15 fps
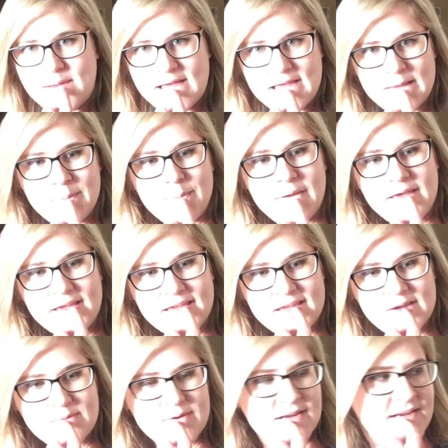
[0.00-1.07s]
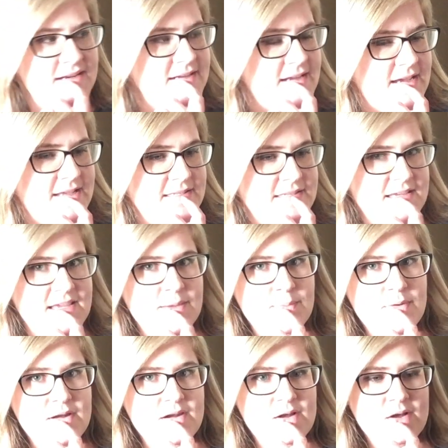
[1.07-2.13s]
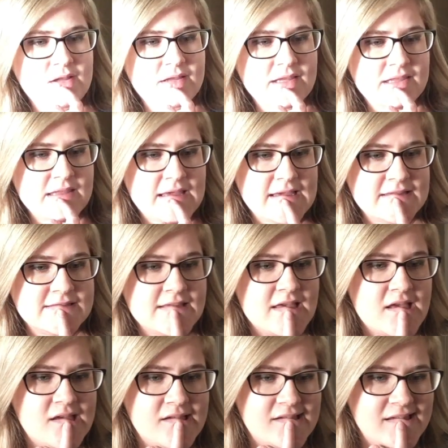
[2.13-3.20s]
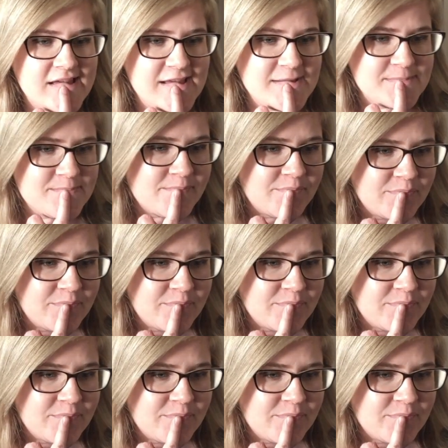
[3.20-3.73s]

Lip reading: my picky reading taste. I keep unhauling things. If